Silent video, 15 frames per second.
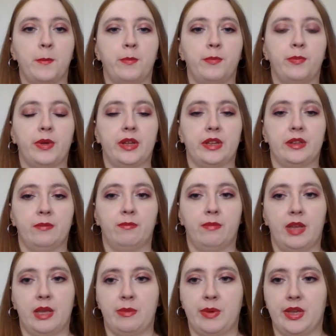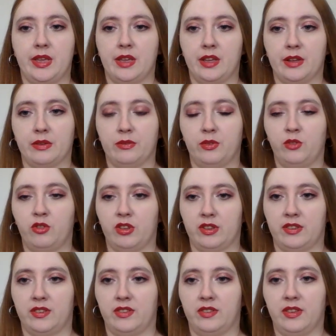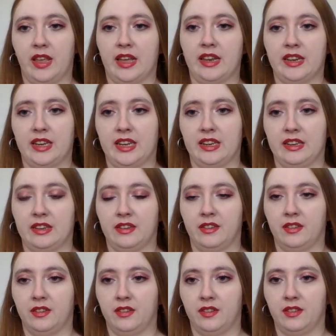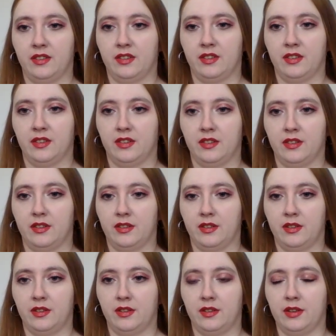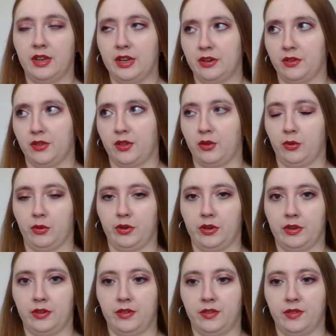but maybe of just standing near the door.